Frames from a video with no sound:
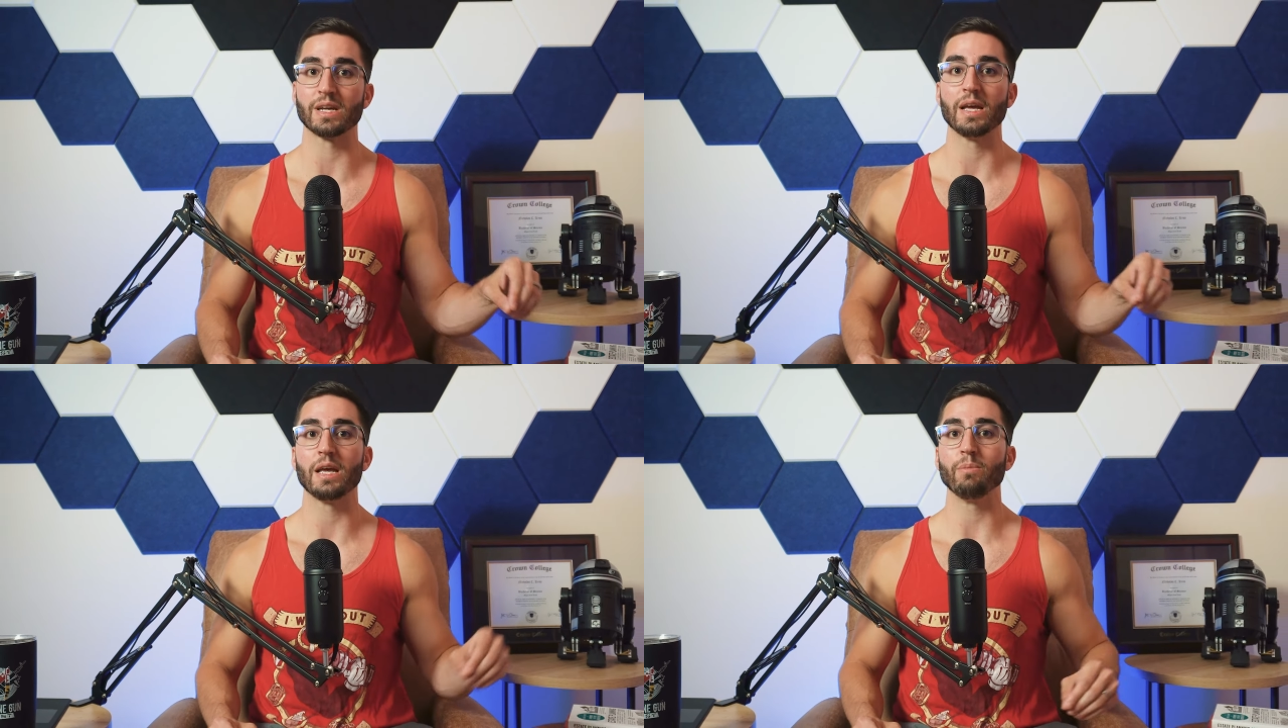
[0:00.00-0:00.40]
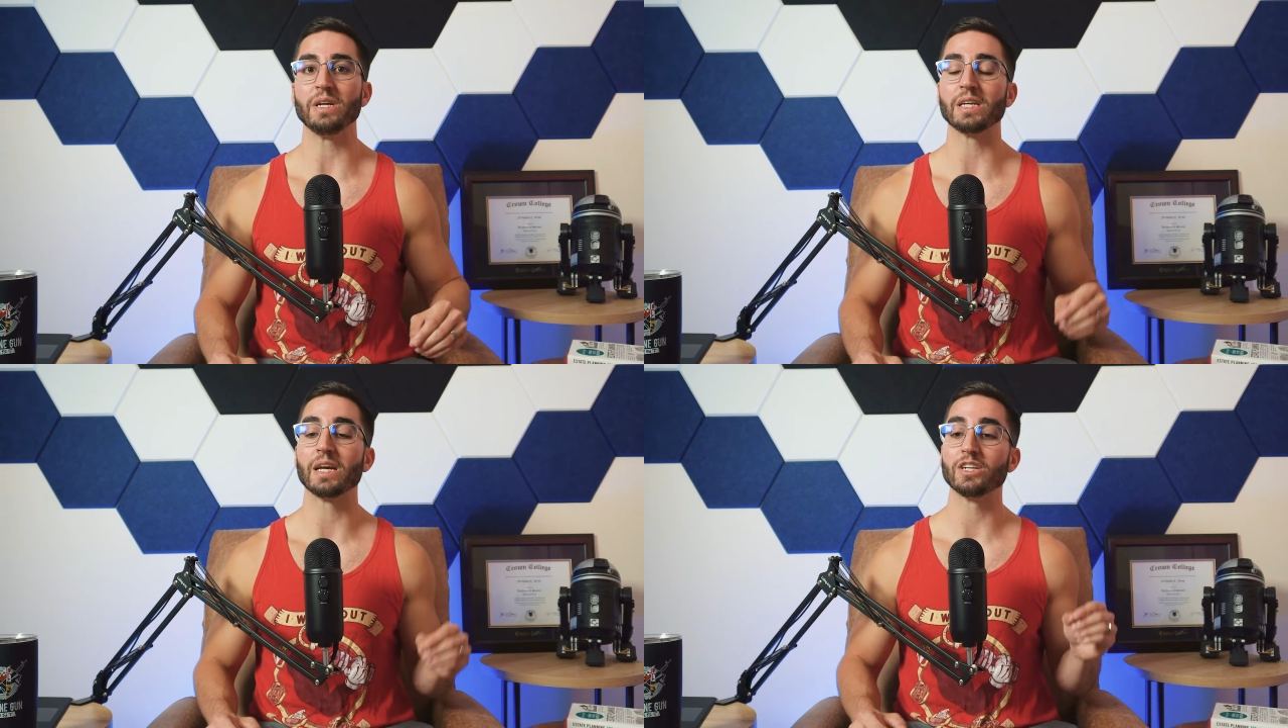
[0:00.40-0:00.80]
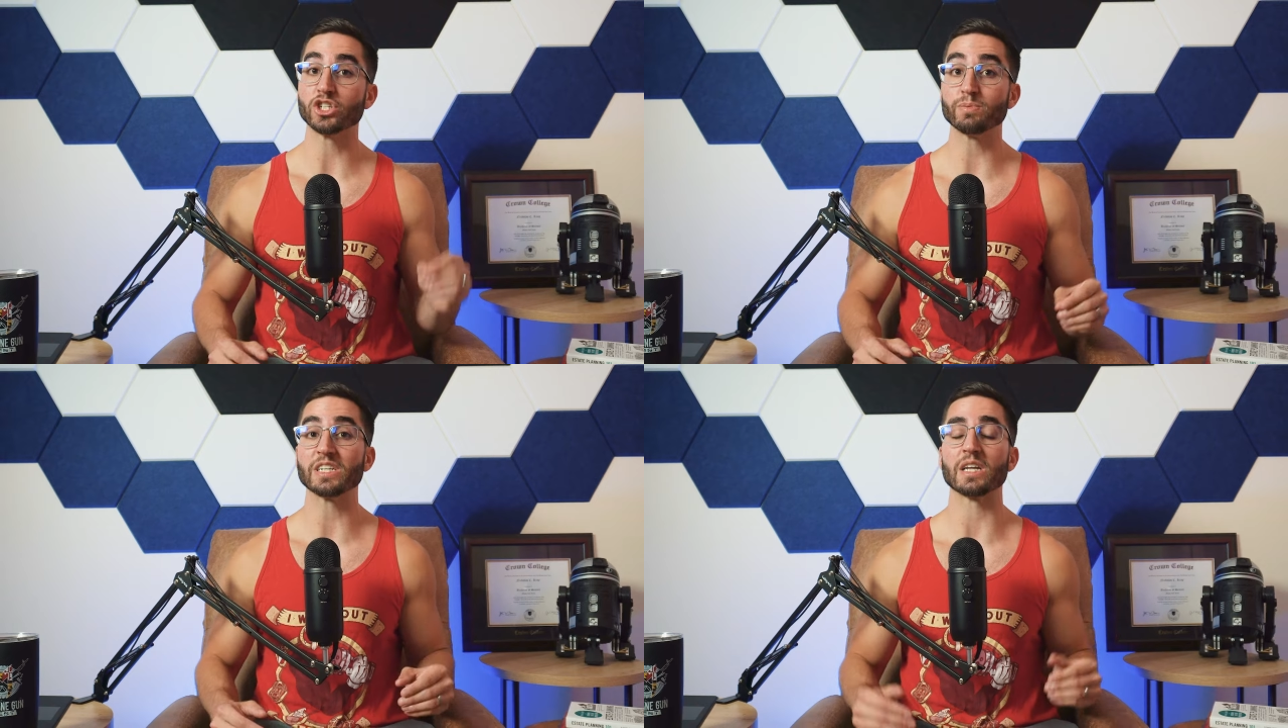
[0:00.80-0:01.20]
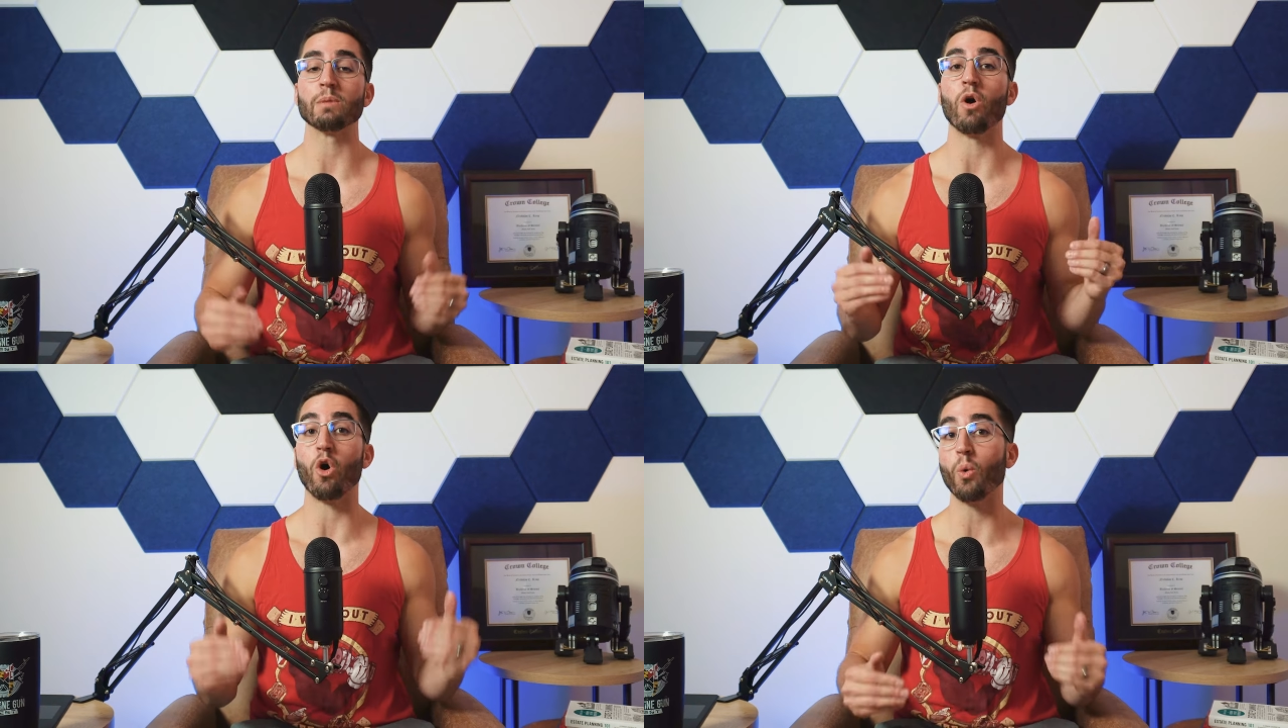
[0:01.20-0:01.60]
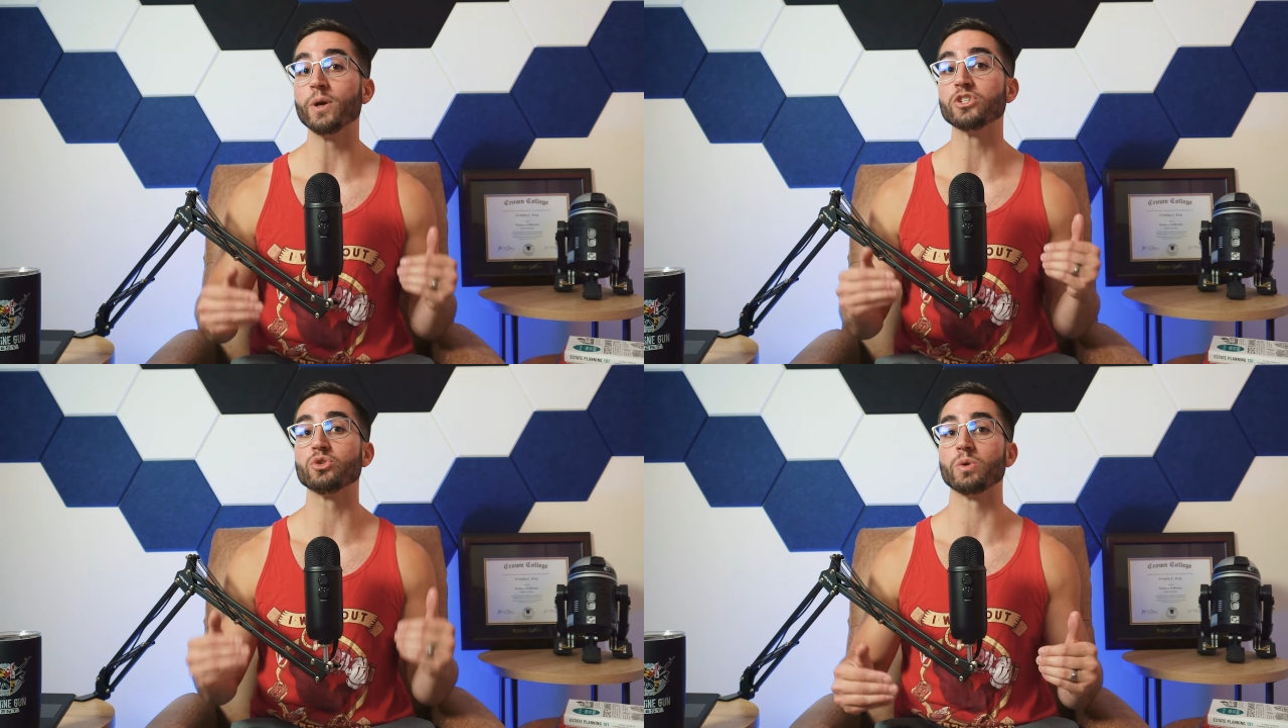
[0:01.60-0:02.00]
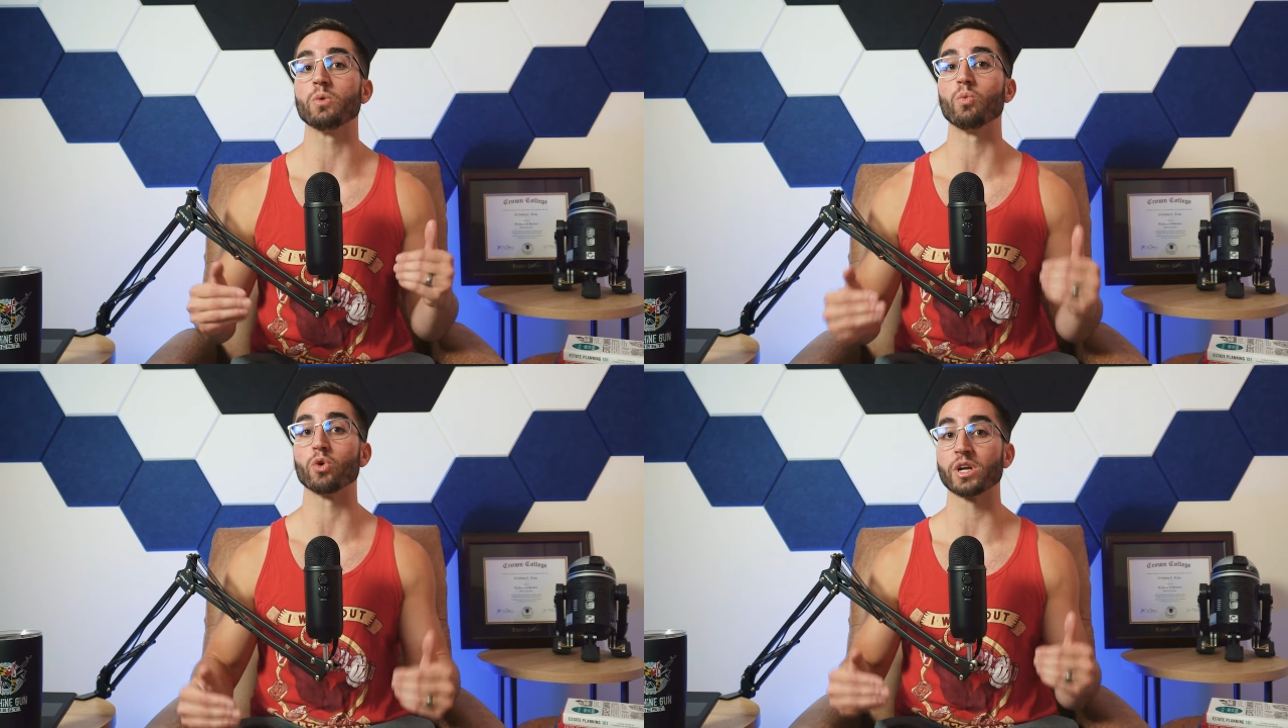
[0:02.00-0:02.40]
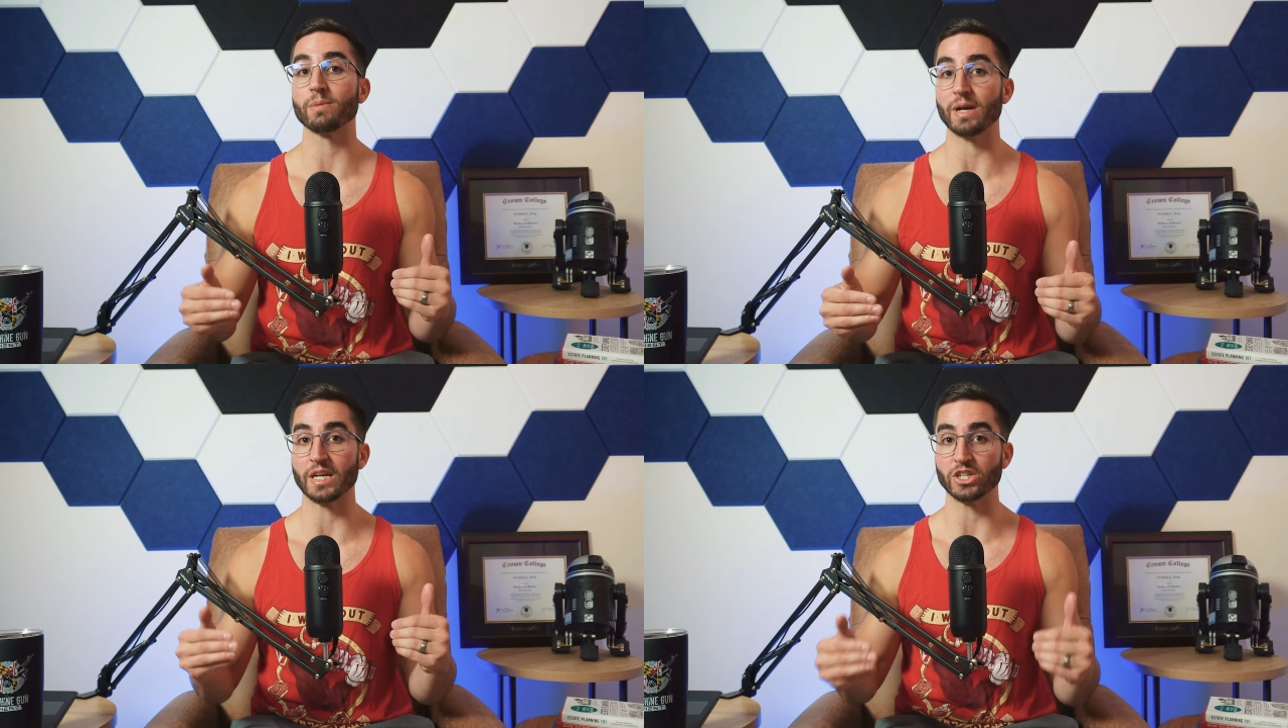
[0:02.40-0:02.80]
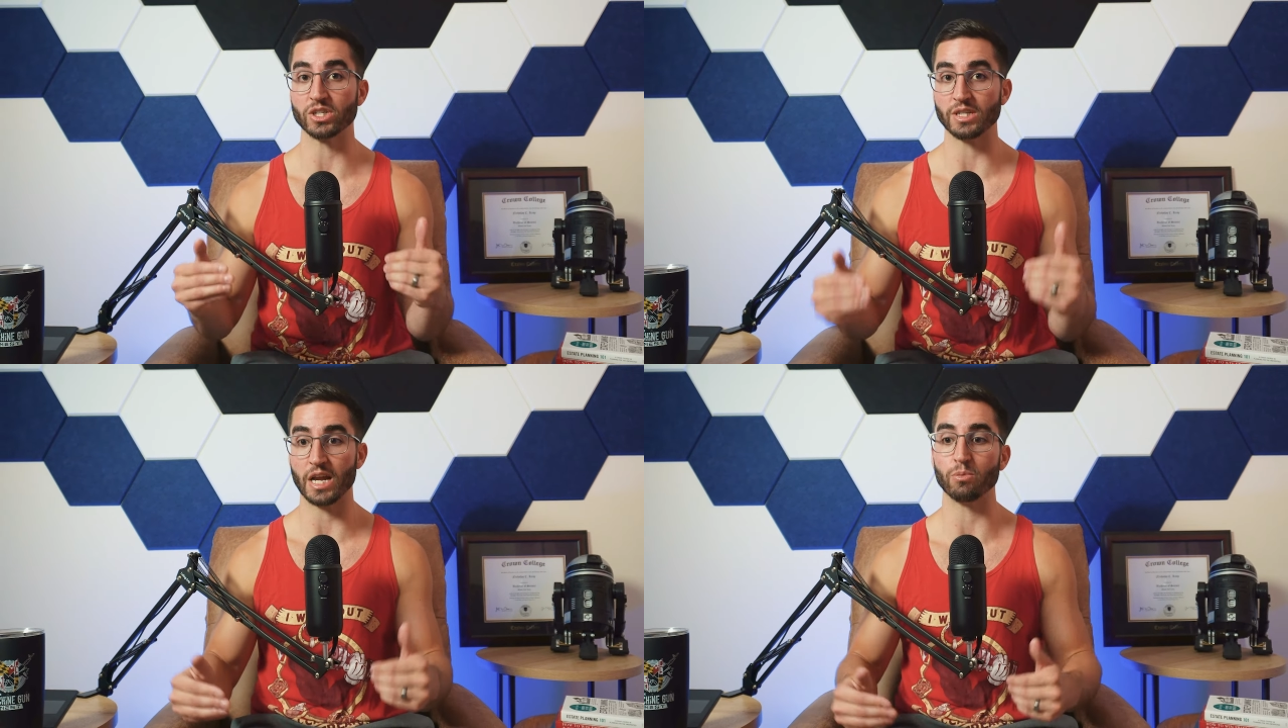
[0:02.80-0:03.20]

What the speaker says: Meaning, just because I'm always doing work at my kitchen table,